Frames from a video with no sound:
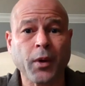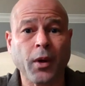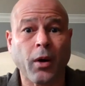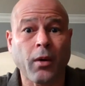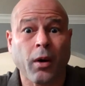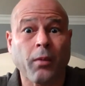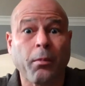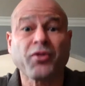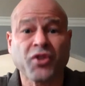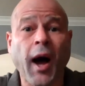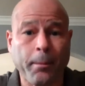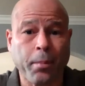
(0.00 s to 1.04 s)
are, are
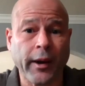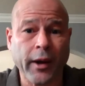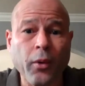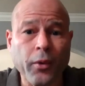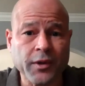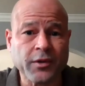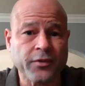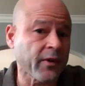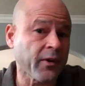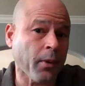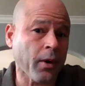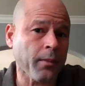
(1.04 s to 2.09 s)
top priorities for the
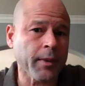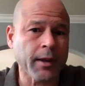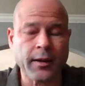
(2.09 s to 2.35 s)
department.